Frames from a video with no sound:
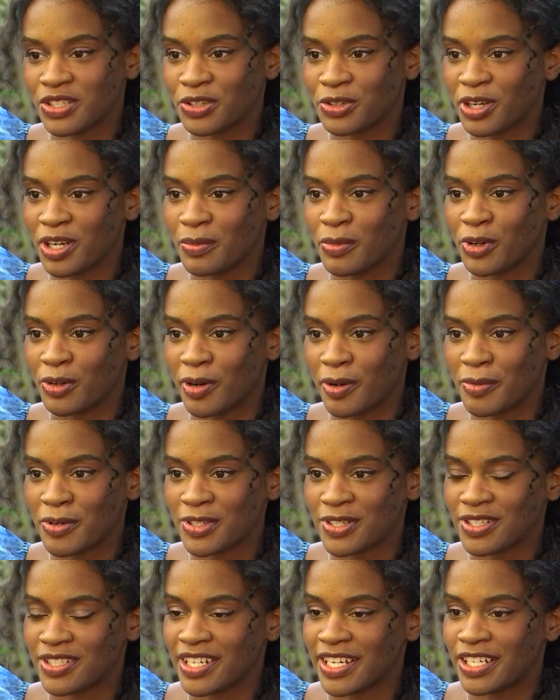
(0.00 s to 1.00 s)
to create more
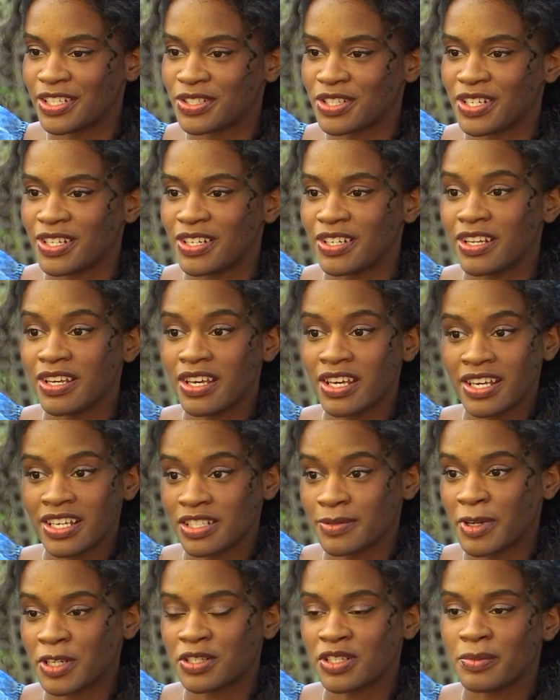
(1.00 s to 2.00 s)
representation,
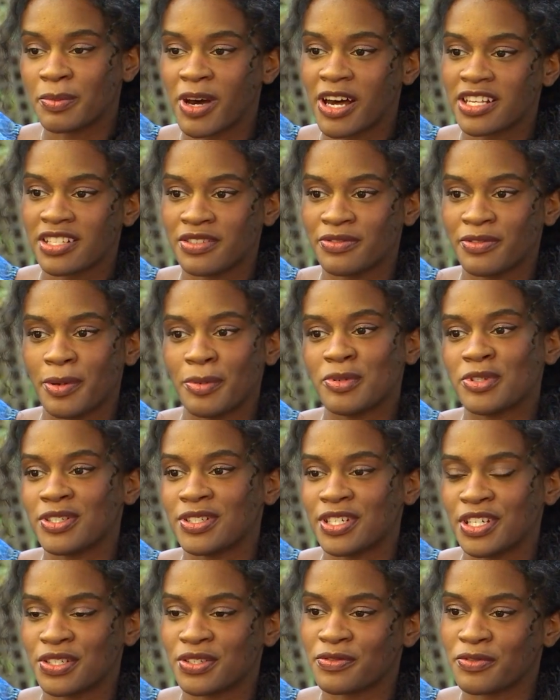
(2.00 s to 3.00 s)
especially positive
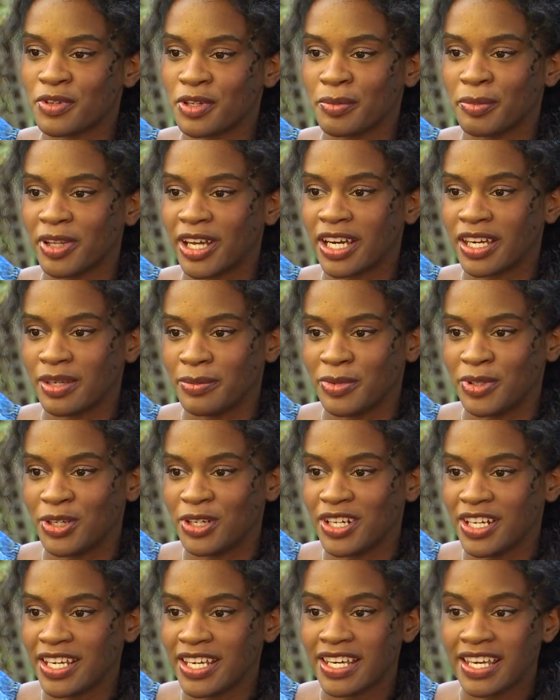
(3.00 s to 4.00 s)
representation for the black
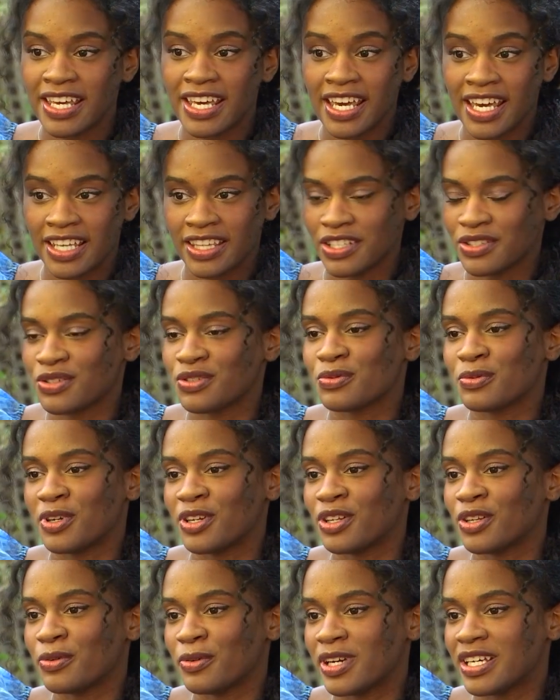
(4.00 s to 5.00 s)
community, and this was one
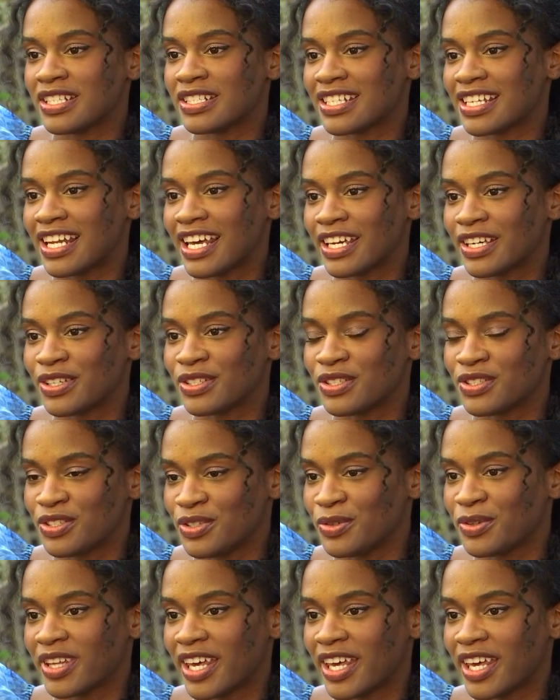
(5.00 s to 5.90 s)
of the ways that I could do